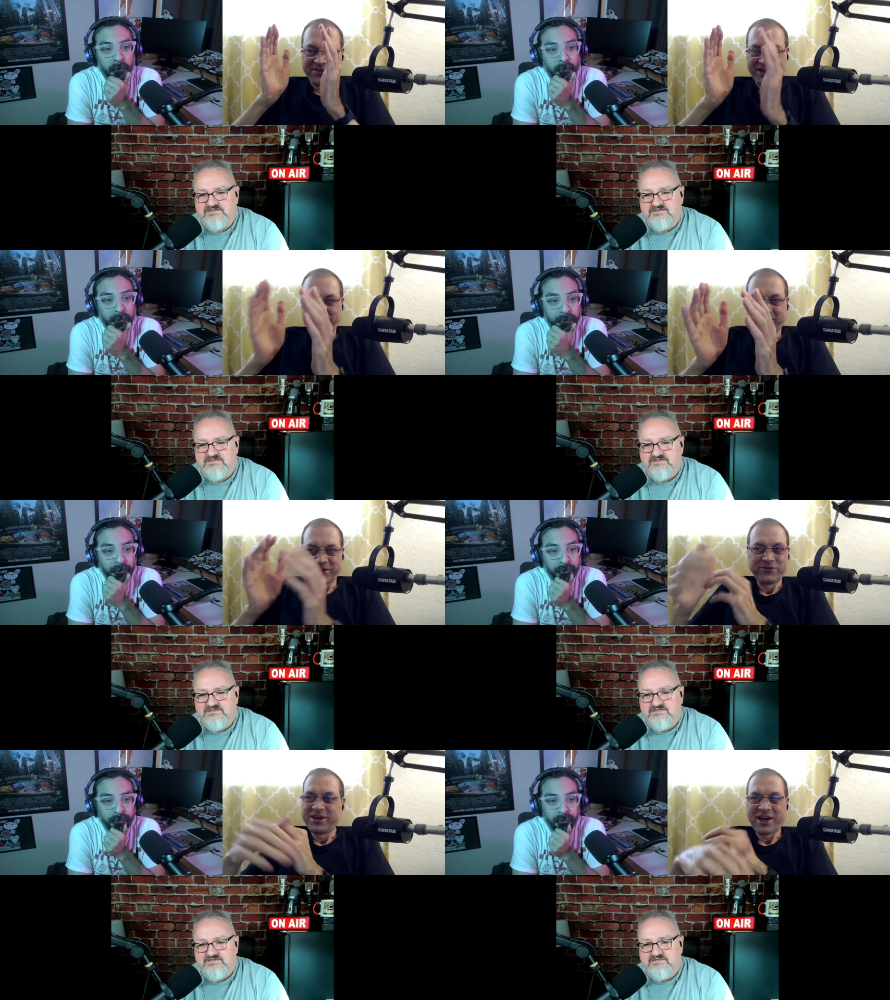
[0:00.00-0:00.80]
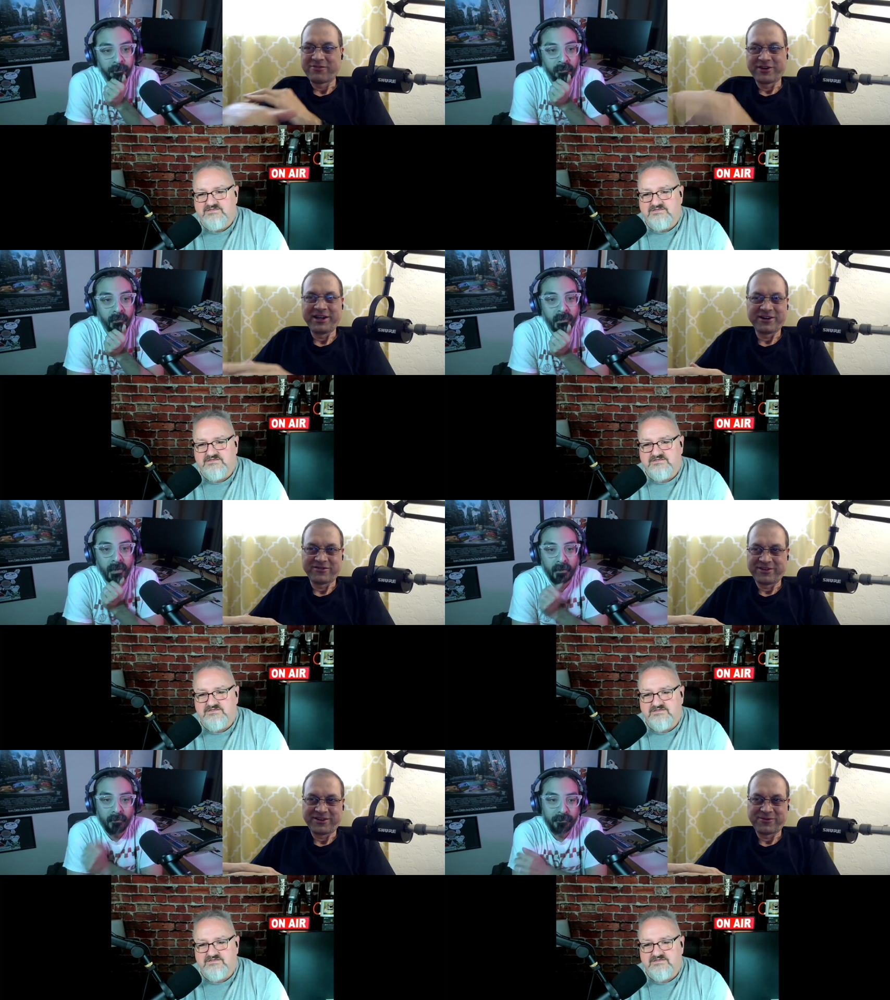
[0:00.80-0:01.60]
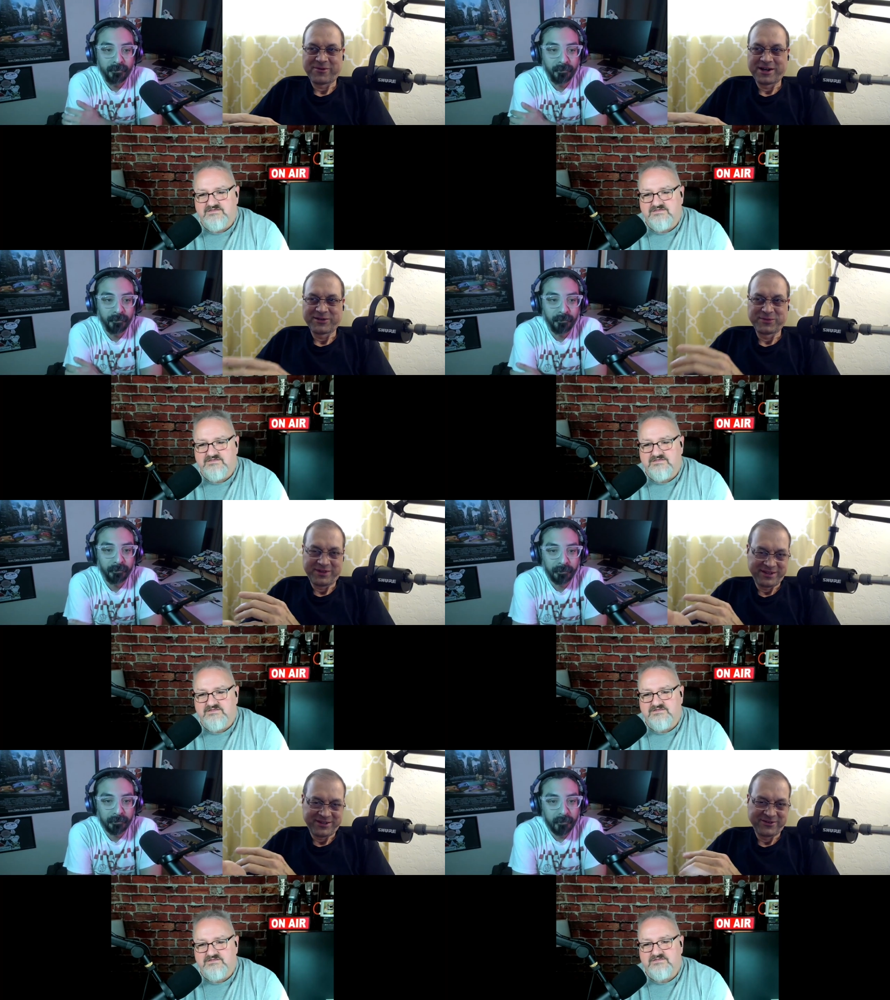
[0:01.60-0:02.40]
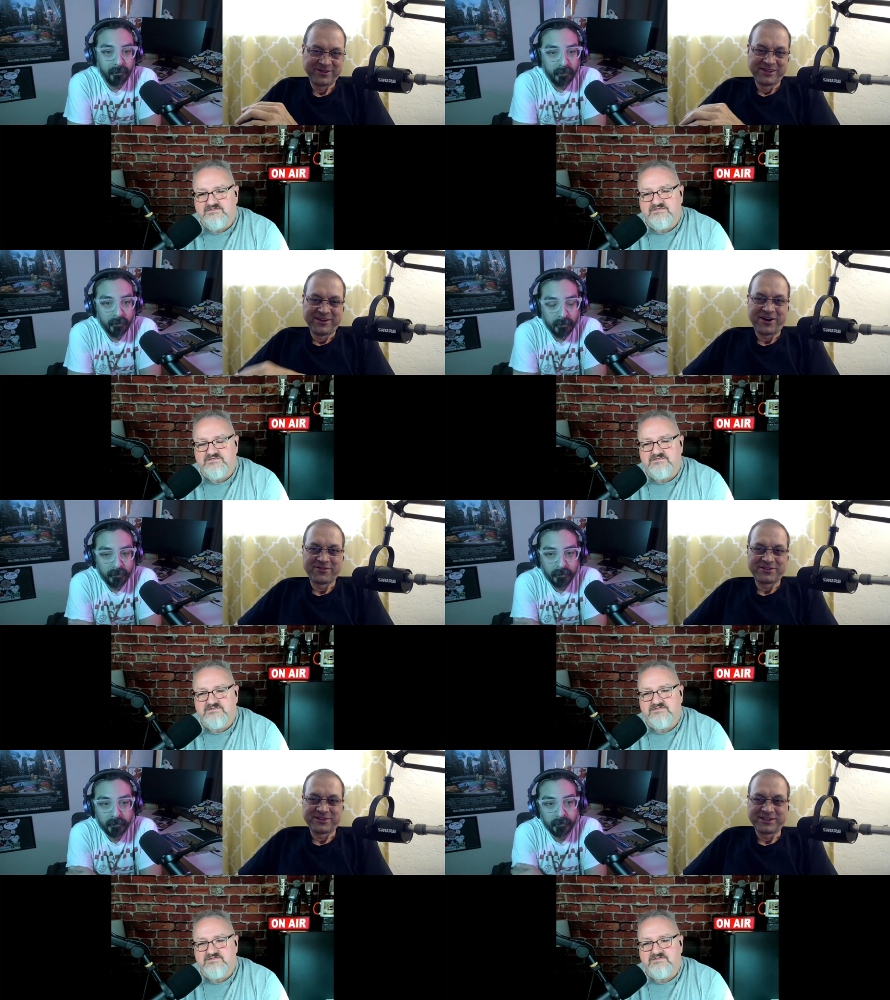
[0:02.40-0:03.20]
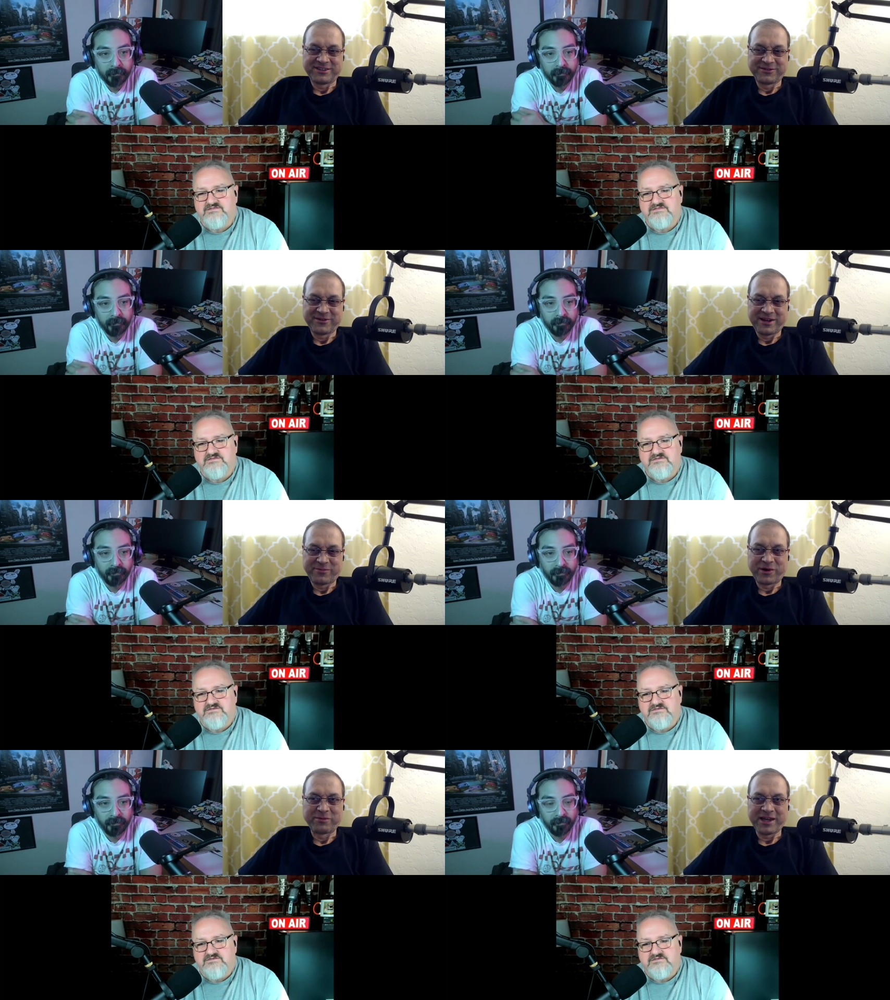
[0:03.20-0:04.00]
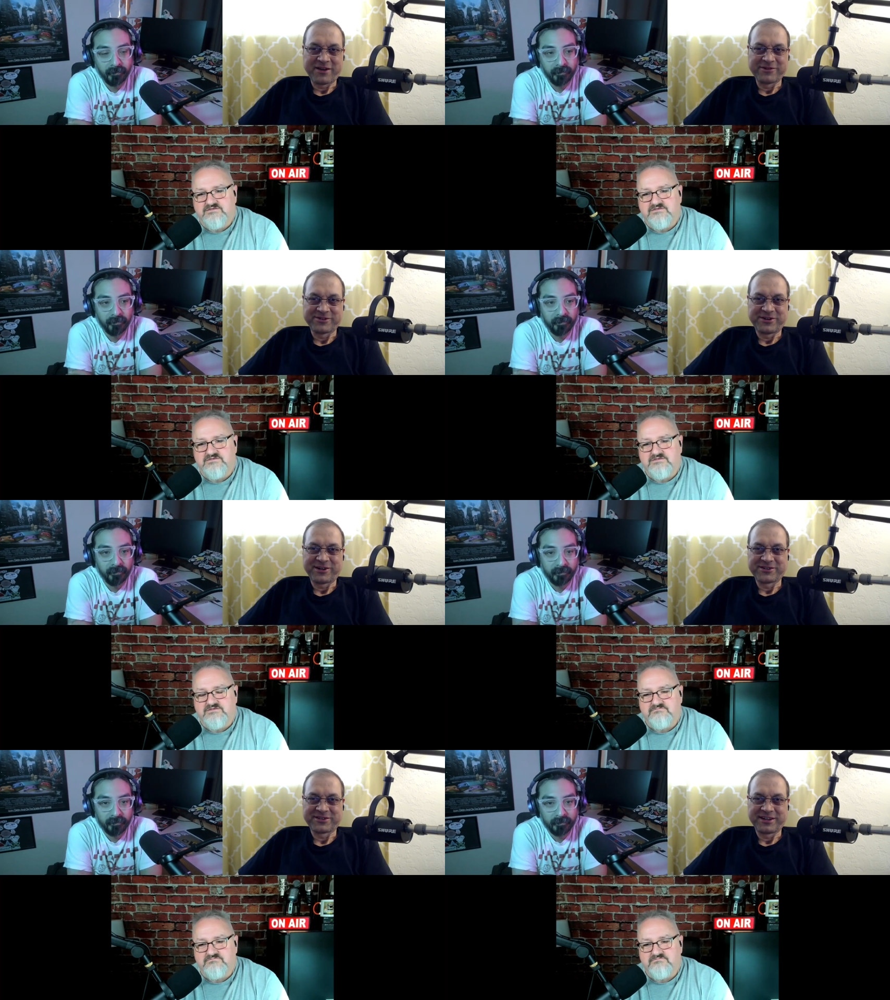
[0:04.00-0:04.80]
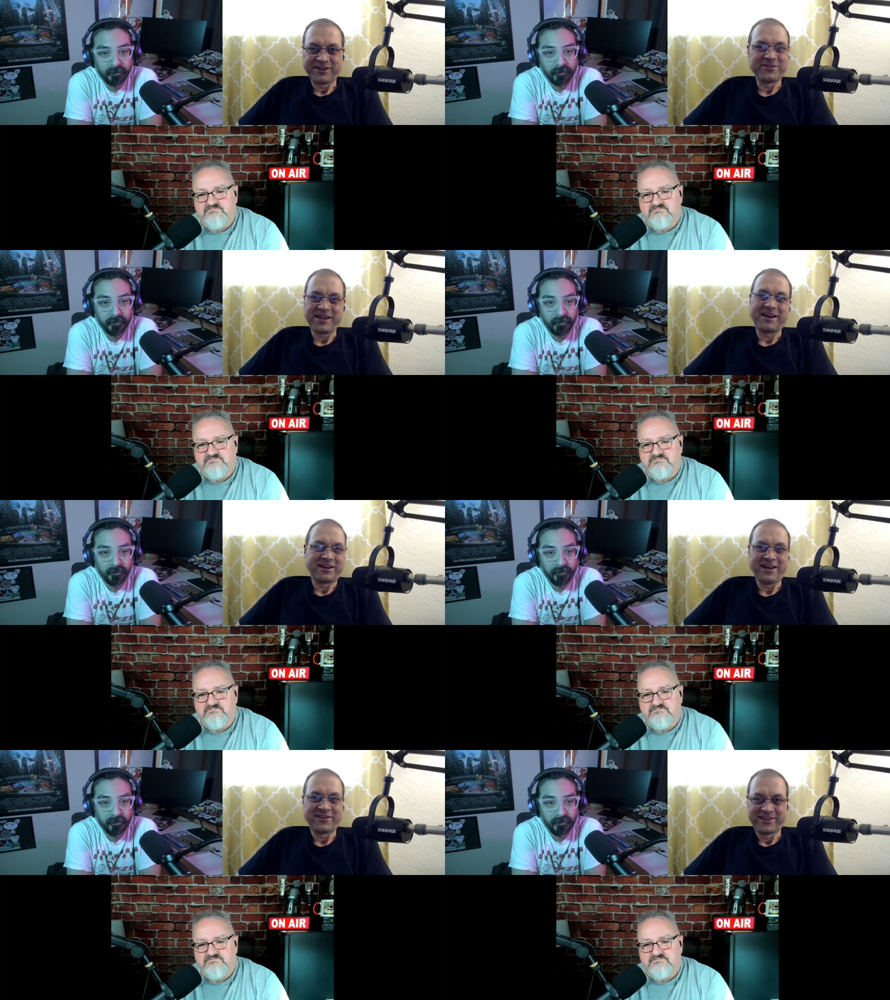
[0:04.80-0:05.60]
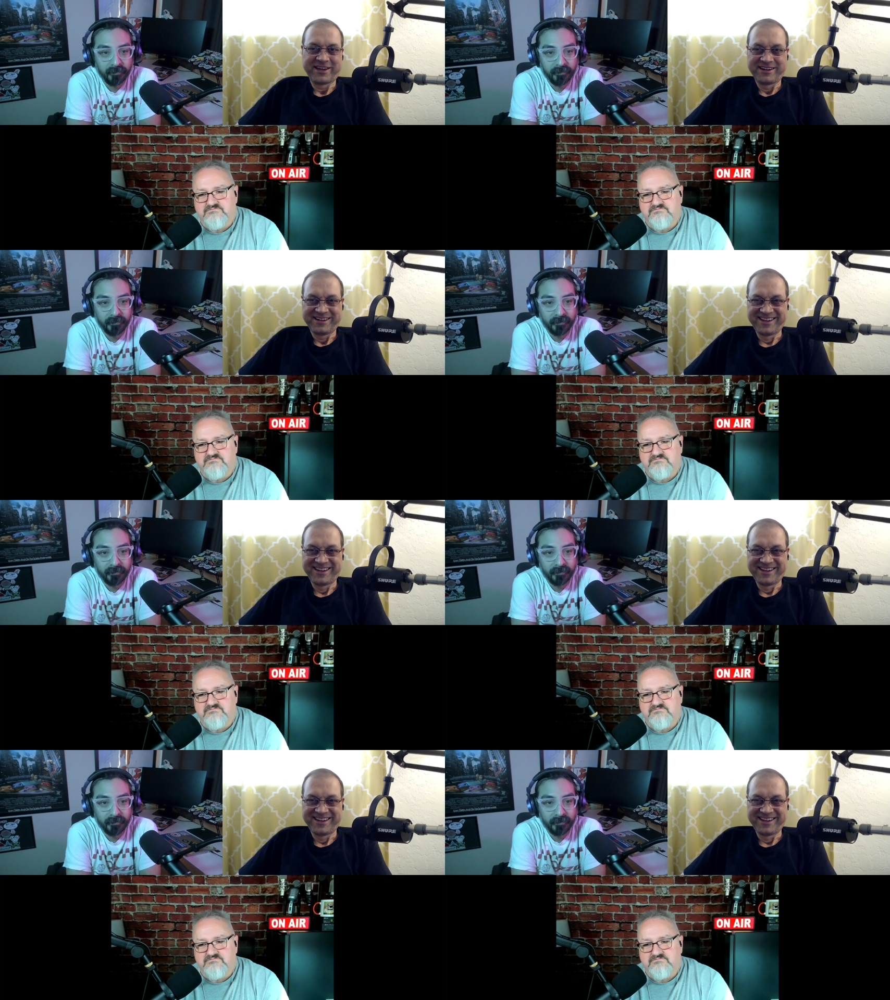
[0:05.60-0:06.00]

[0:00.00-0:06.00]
Speaker 1: like an, you'd never hear of it otherwise but you know obviously to probably every trucker's like oh yeah i have that